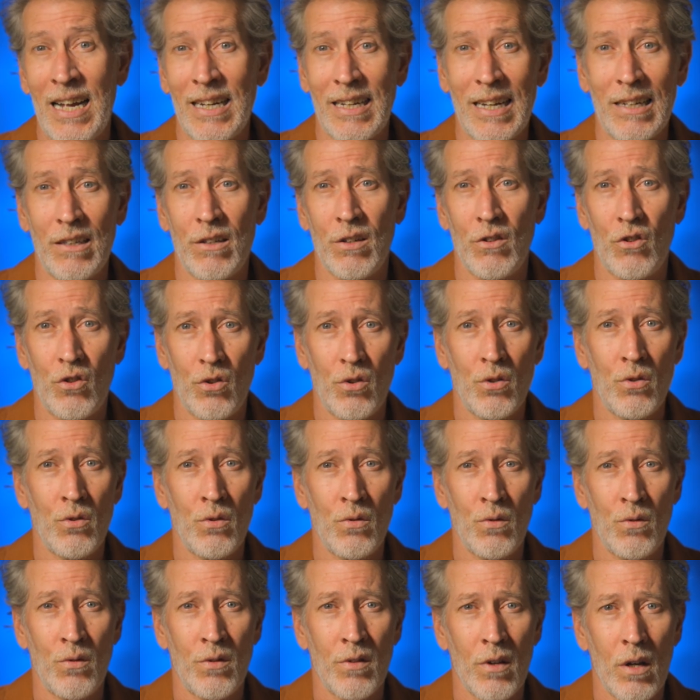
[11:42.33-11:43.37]
get to
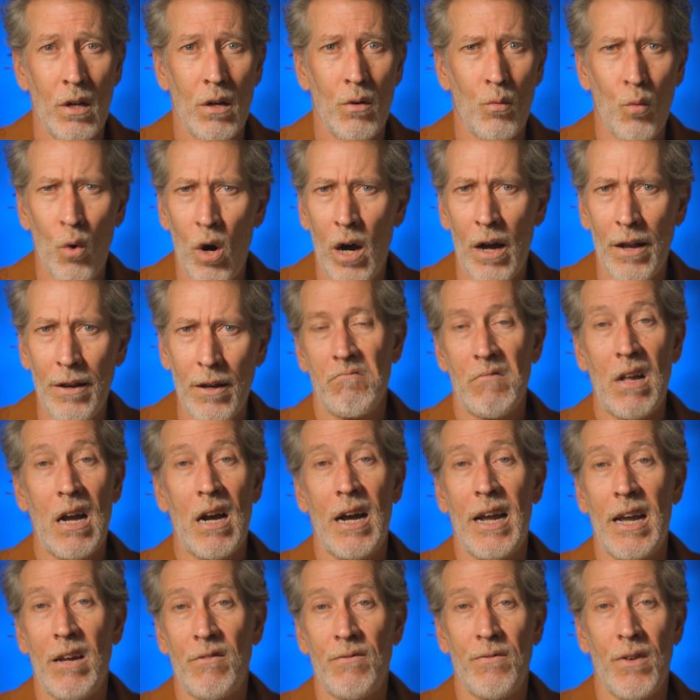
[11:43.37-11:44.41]
choose 1. Now,
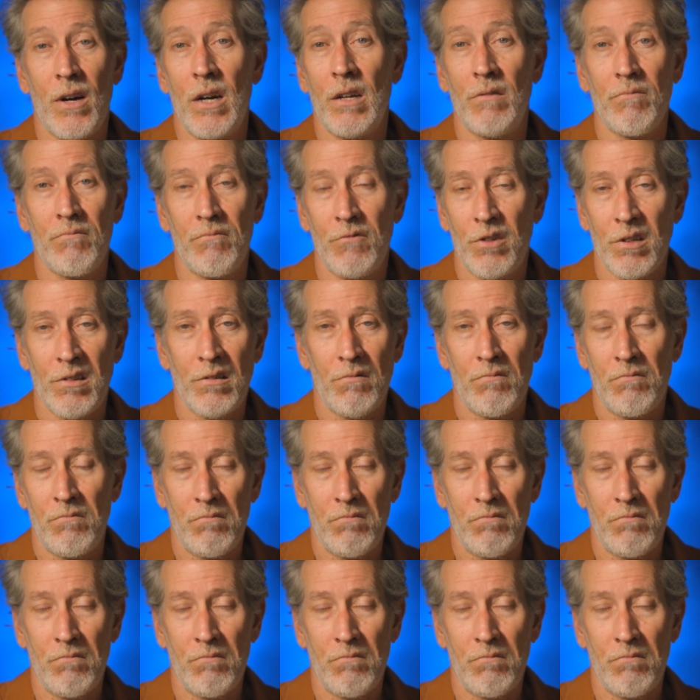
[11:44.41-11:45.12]
I had fun just